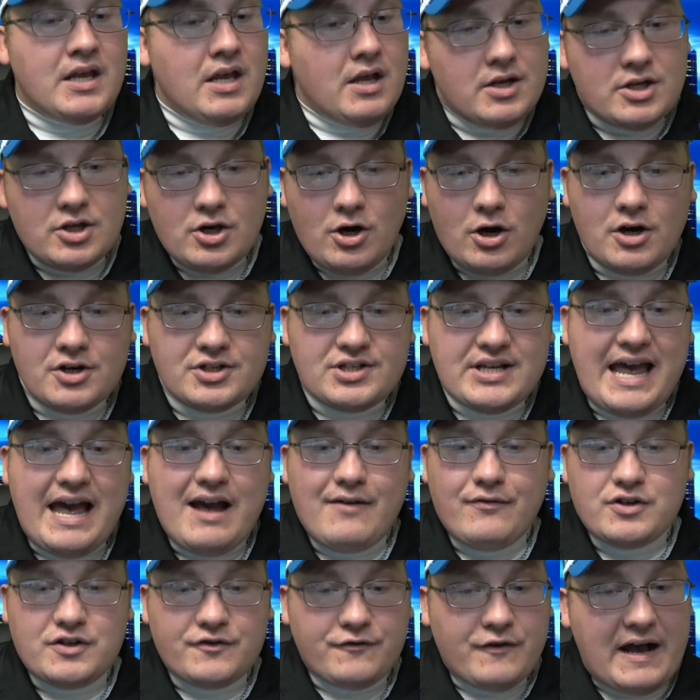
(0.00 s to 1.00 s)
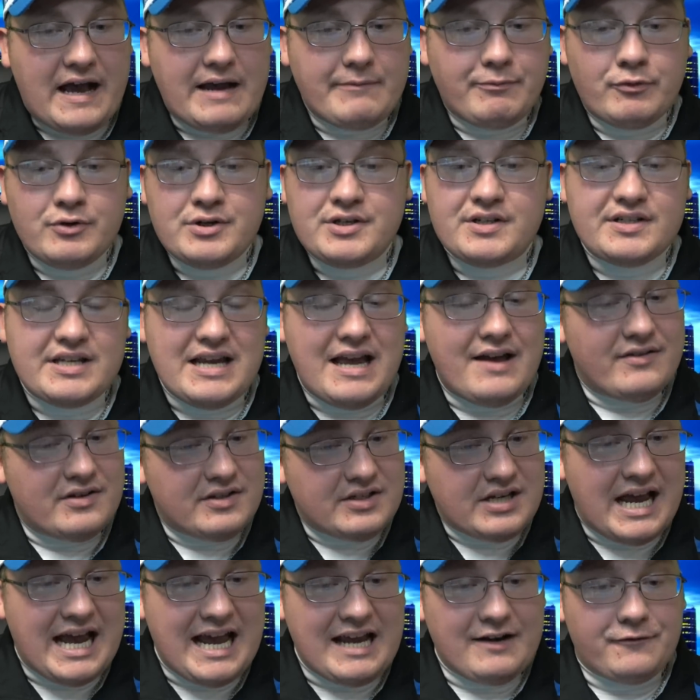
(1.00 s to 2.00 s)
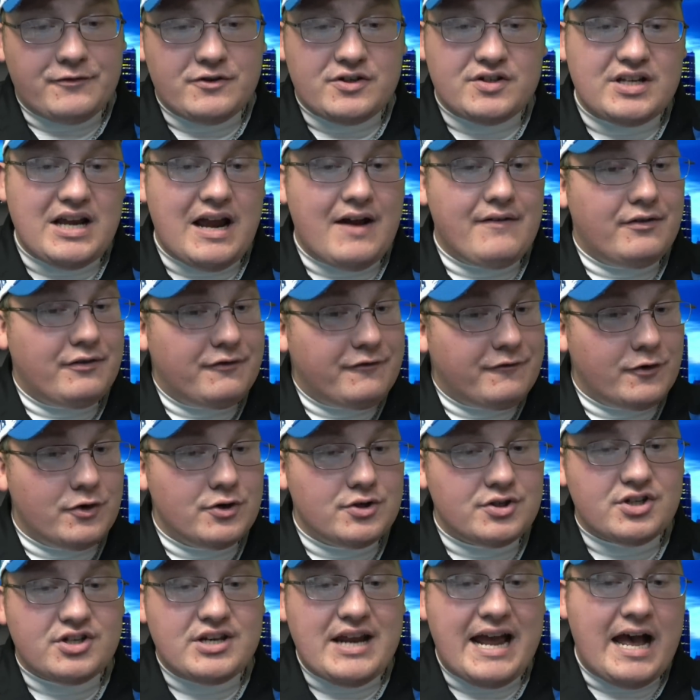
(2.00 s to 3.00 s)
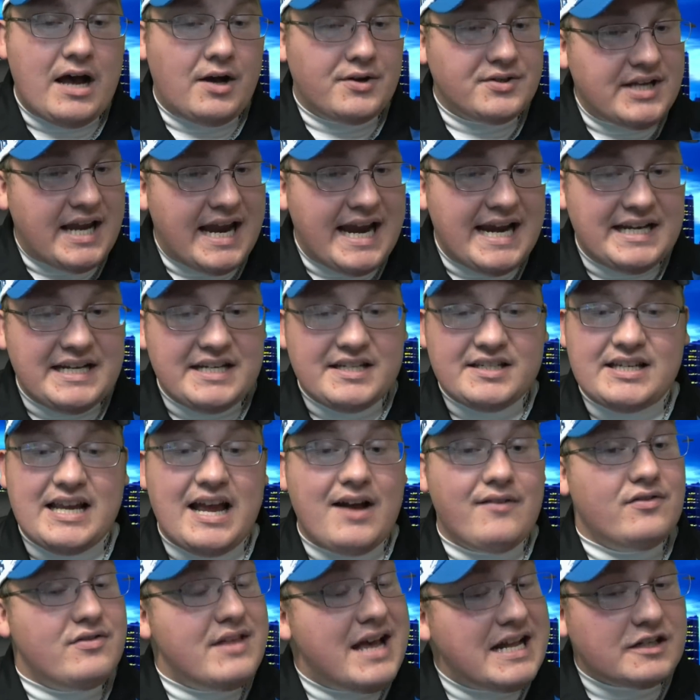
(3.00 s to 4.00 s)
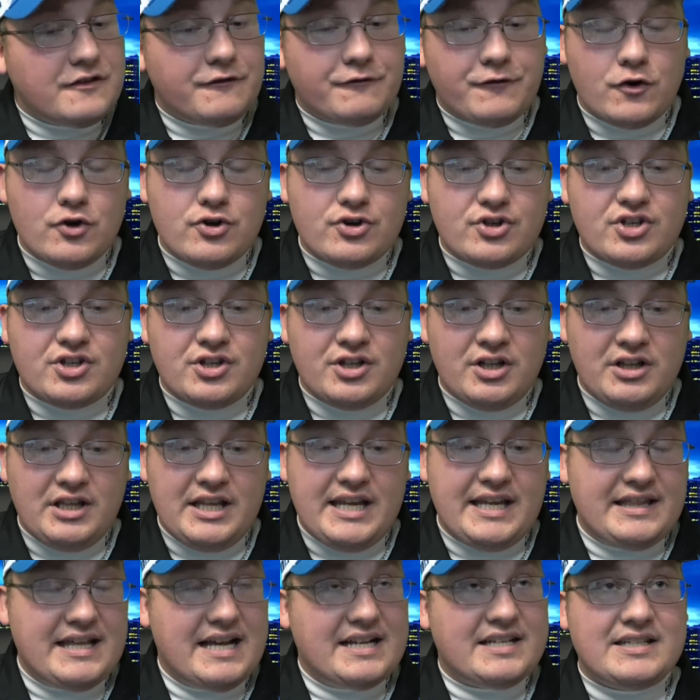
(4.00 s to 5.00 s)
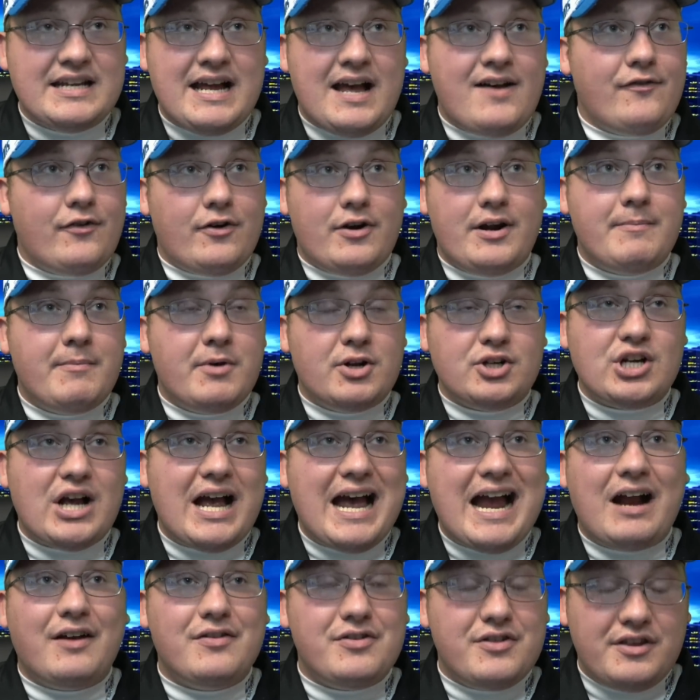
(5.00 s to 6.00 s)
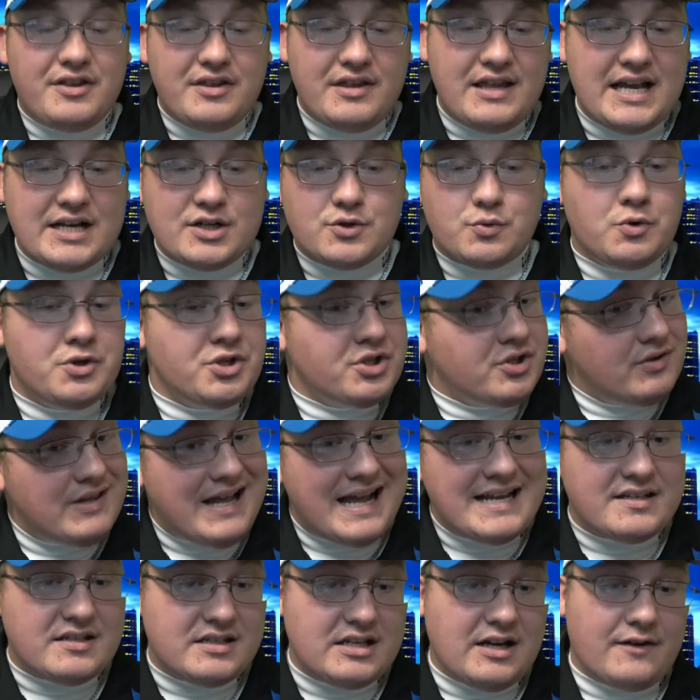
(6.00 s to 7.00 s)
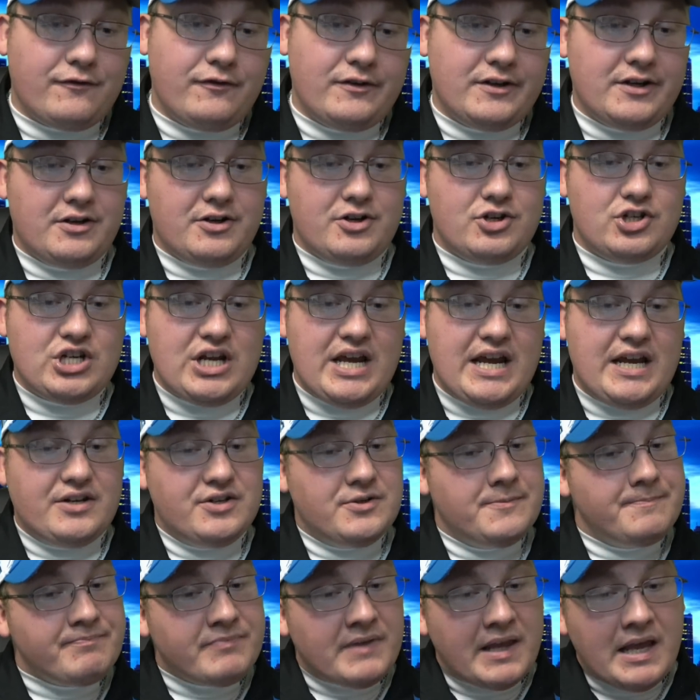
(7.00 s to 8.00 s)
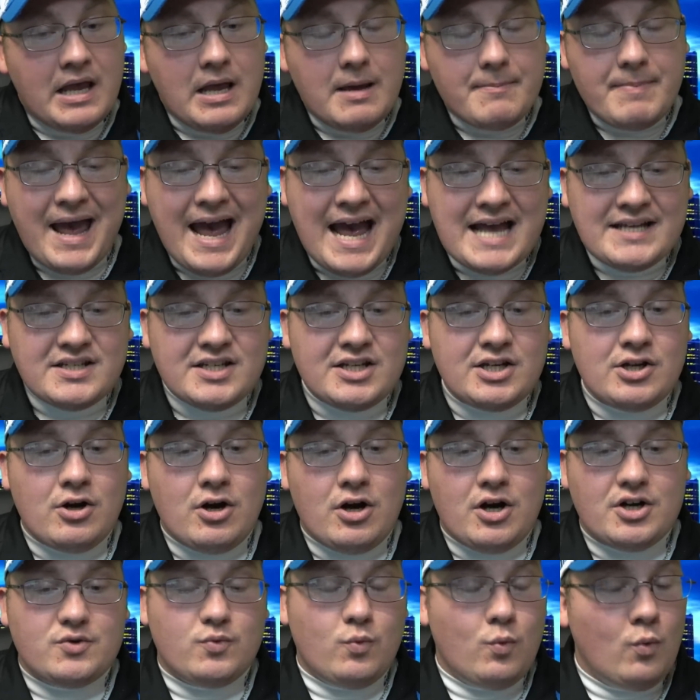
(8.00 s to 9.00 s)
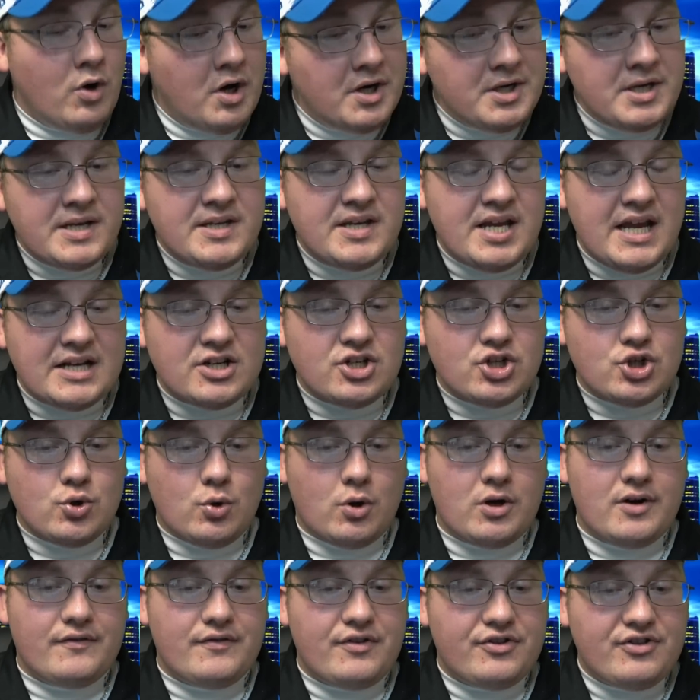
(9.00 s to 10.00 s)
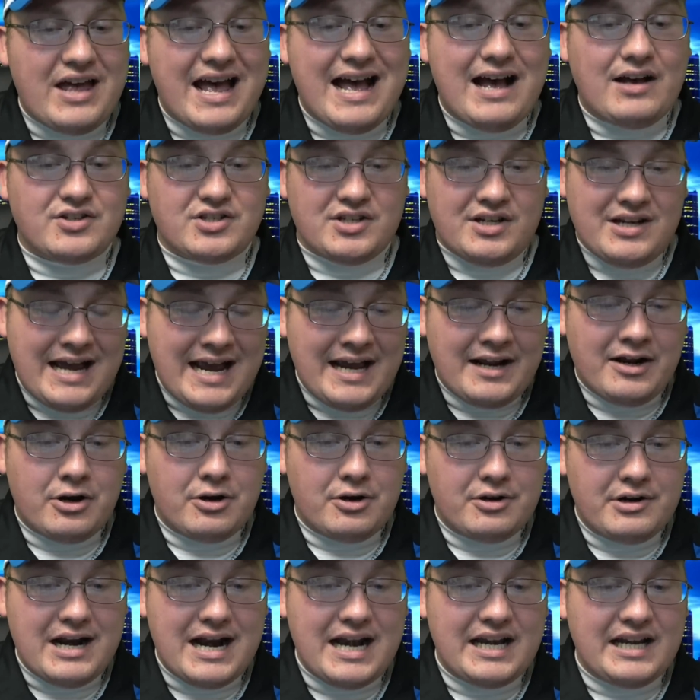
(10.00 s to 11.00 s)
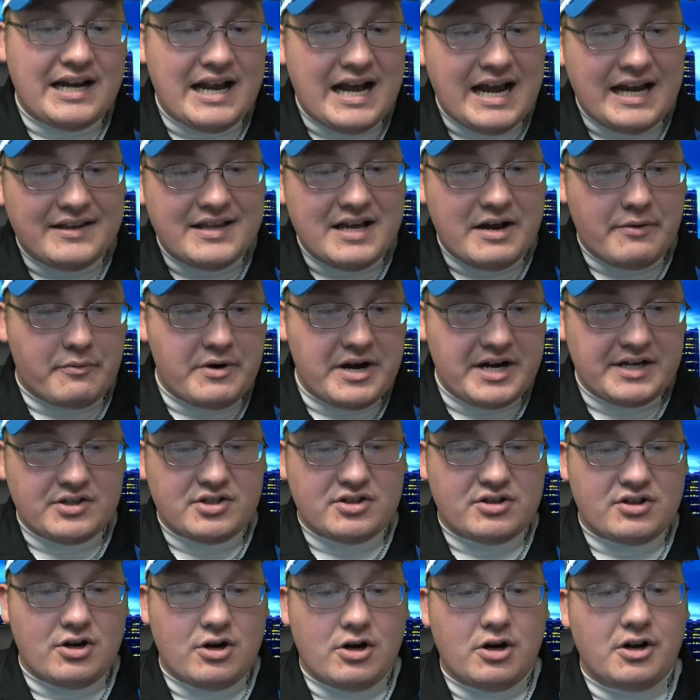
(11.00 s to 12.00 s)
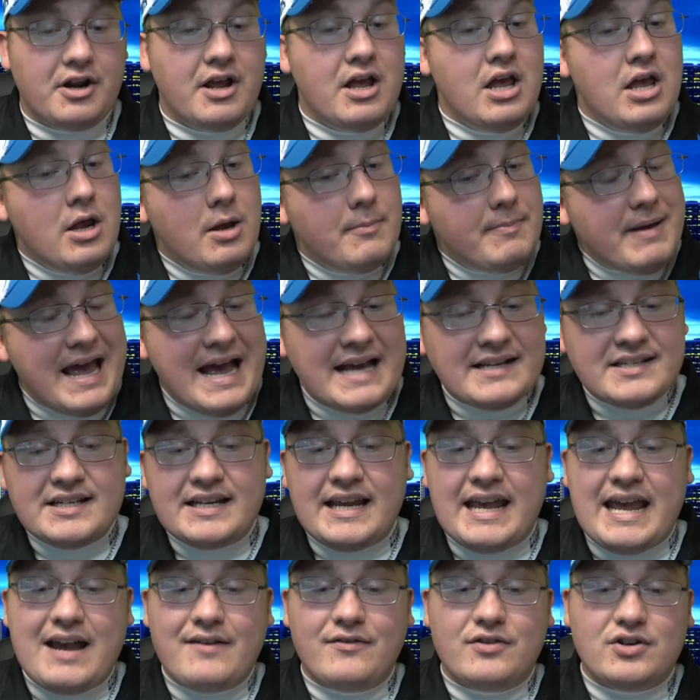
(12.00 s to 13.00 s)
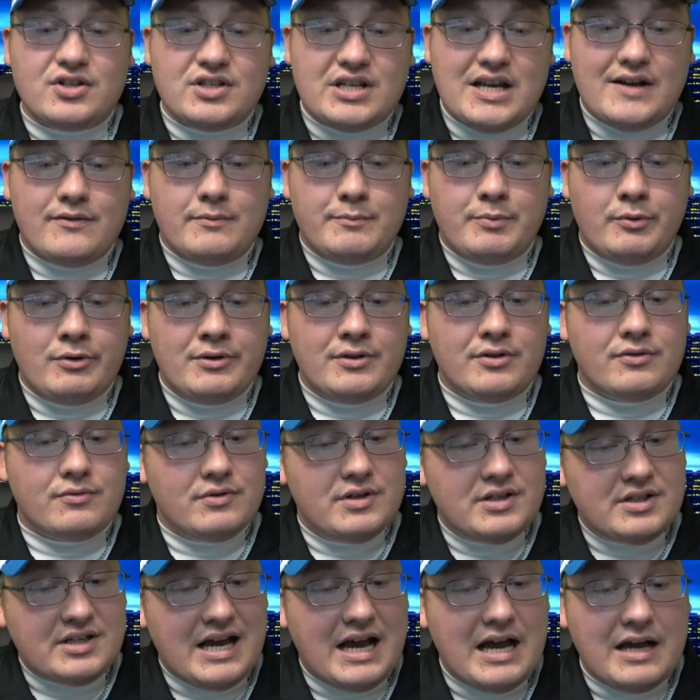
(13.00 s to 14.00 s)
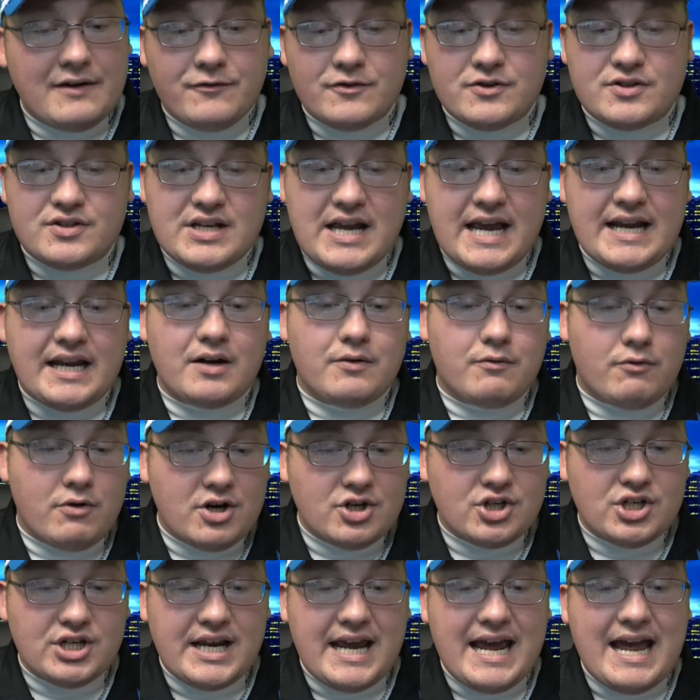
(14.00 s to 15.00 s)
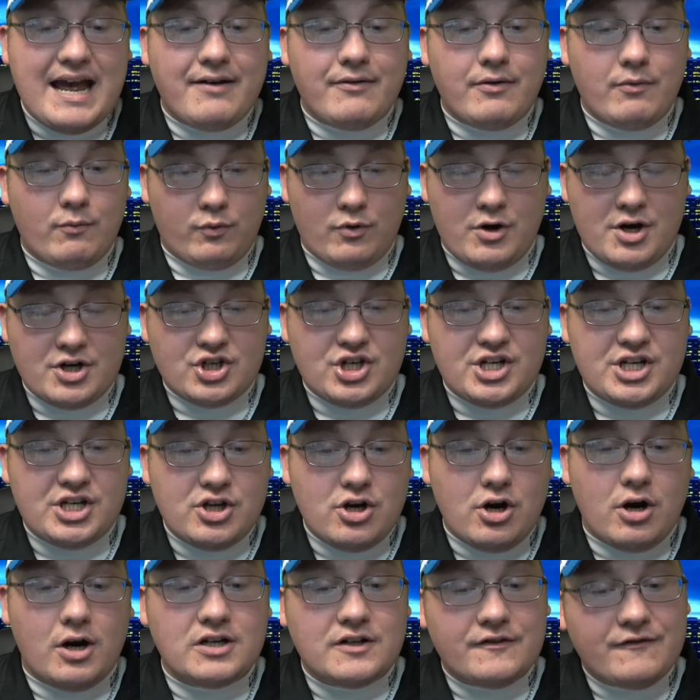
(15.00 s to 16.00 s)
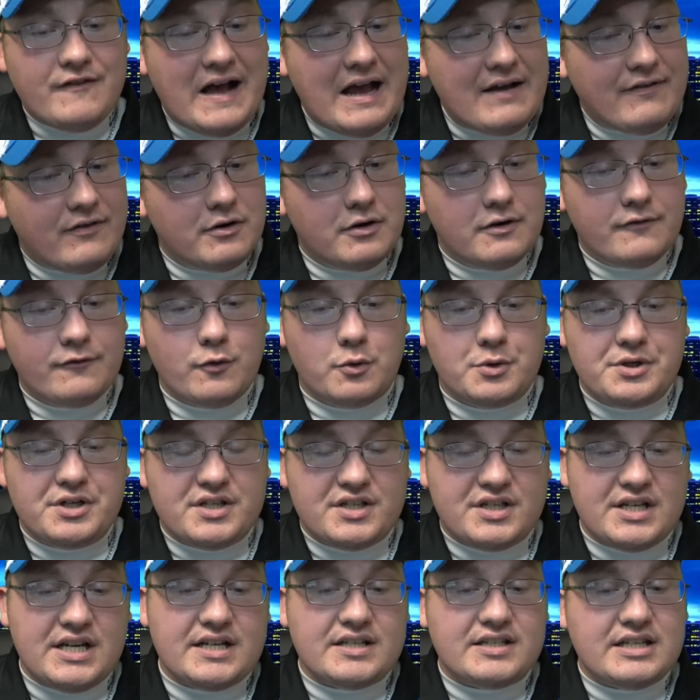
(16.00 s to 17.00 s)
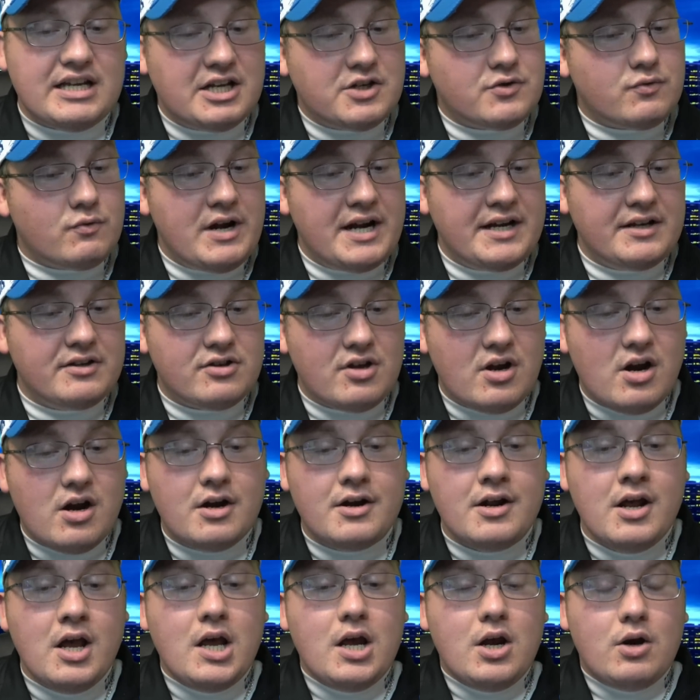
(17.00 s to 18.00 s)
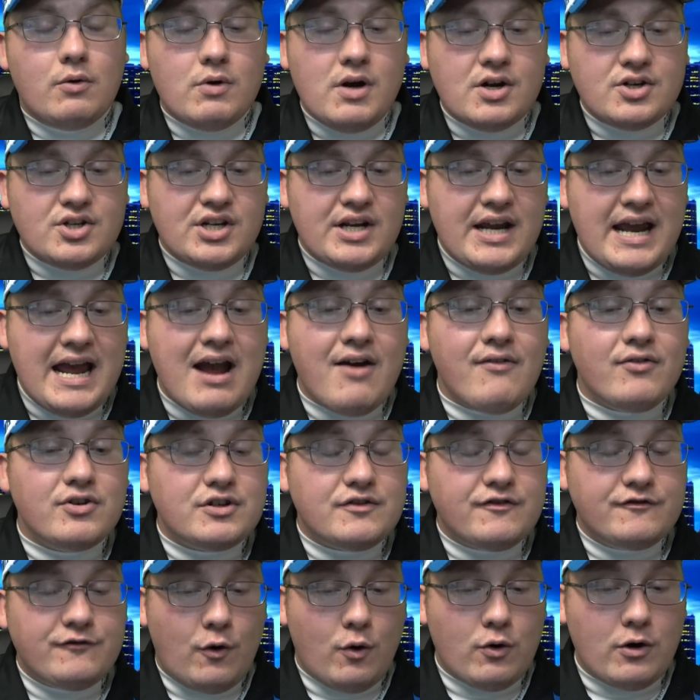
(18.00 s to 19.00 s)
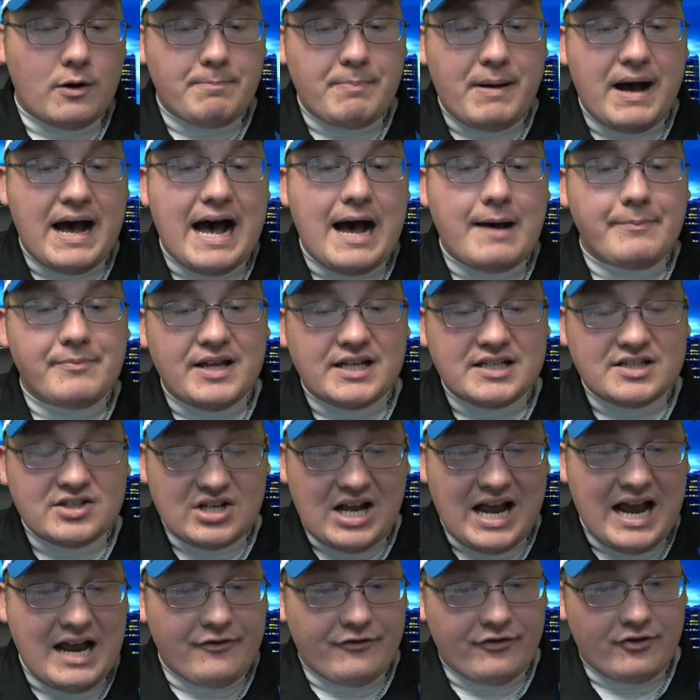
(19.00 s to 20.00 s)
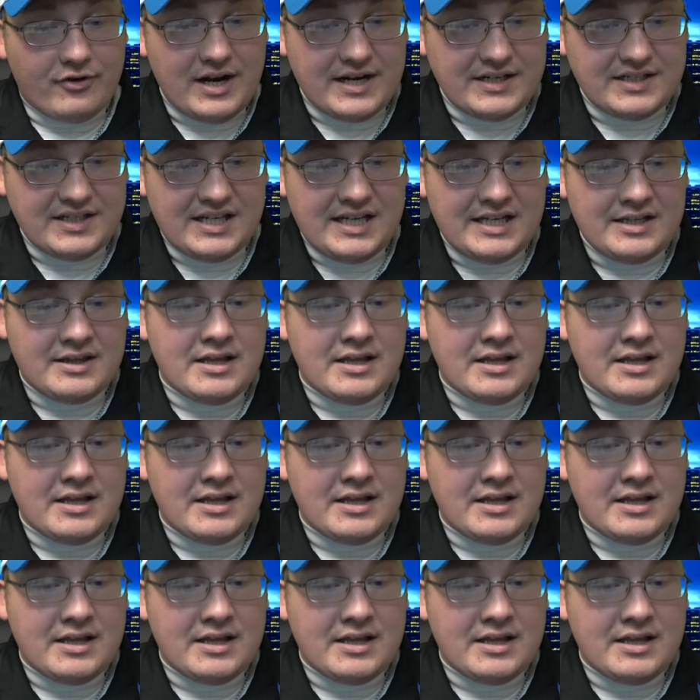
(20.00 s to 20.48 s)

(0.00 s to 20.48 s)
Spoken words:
Yards average, 5.7, tied for 7th. First downs, 87. That's first in the league. That's not very much higher than the next one, so that's definitely going to change. Passing yards, 1 tick short of 1,000, 999, that ranks third. Passing average, 7.3, tied for second. Rushing yards, 546, that's ranked third. Rushing average, 4 pop, that's tied for 18th.